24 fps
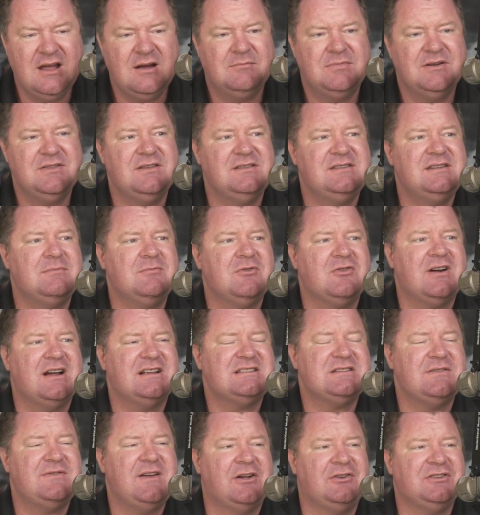but the
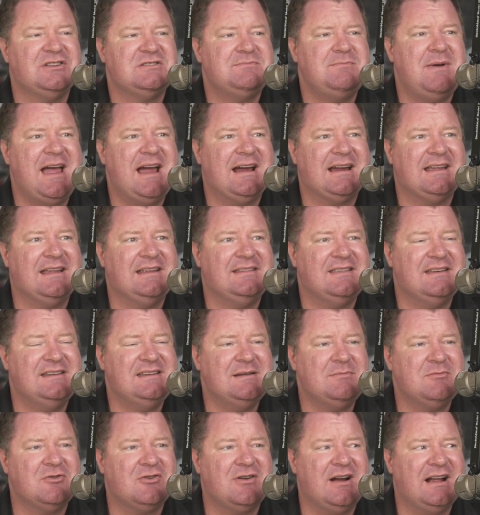Democrats have held us back. The
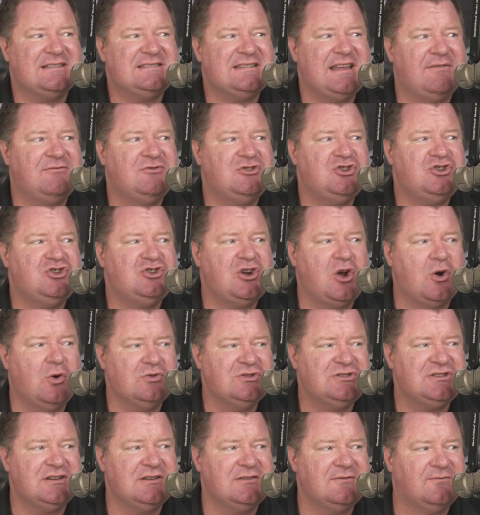Democrats have
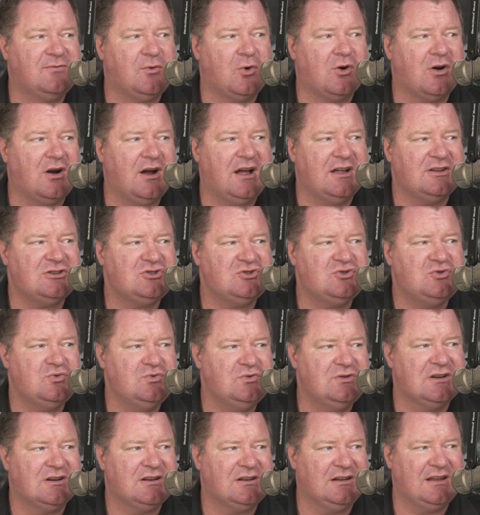chosen for us to
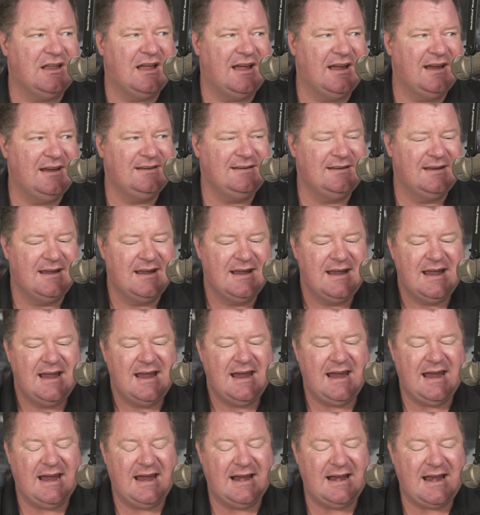decline
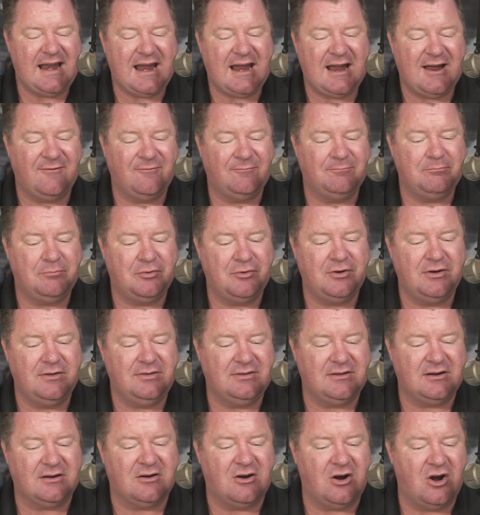and have put
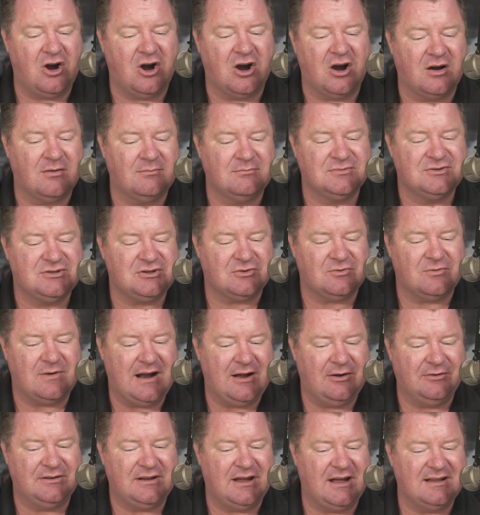their arms
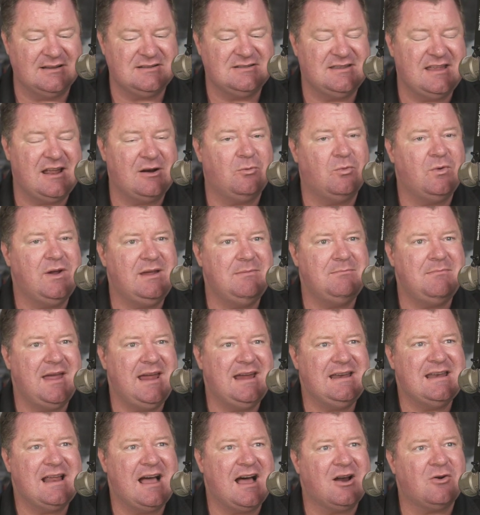around us that we
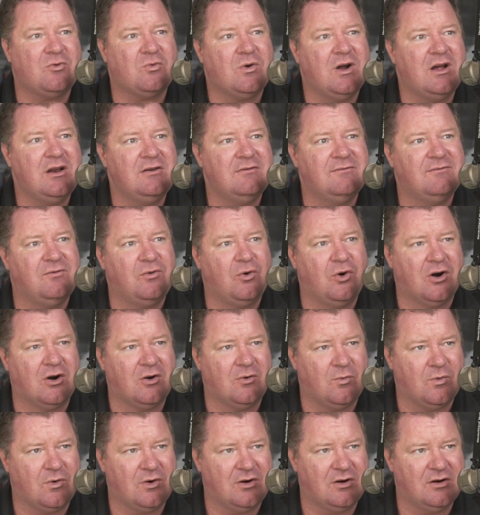may not run
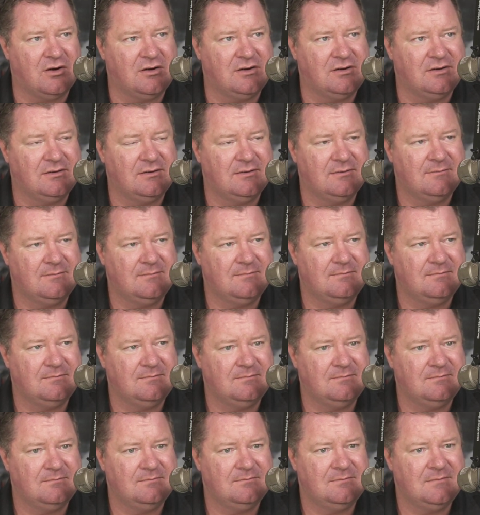forward
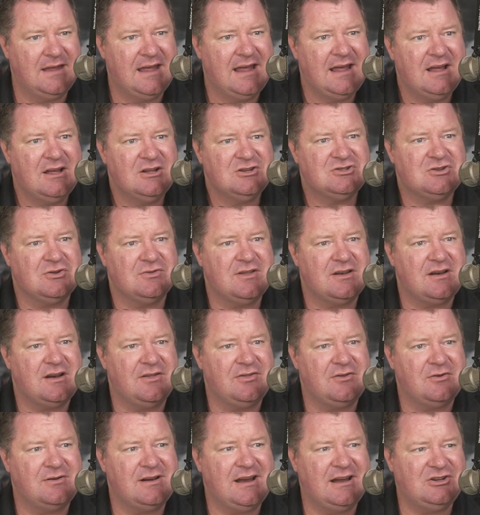so that
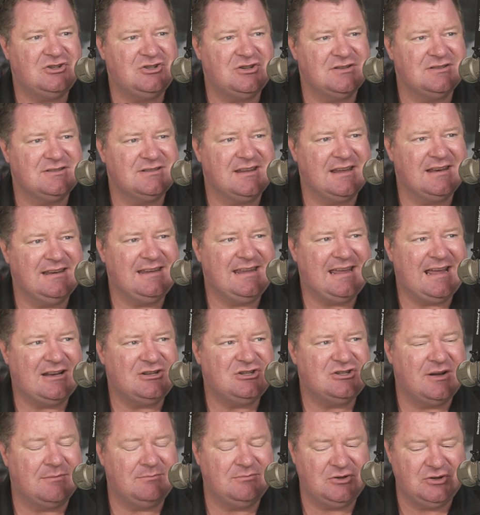other nations can
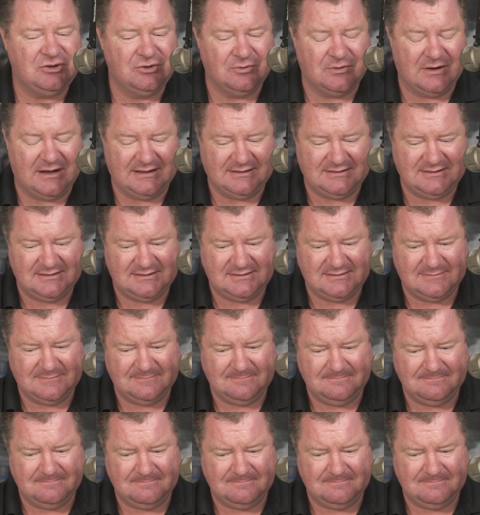catch up to us.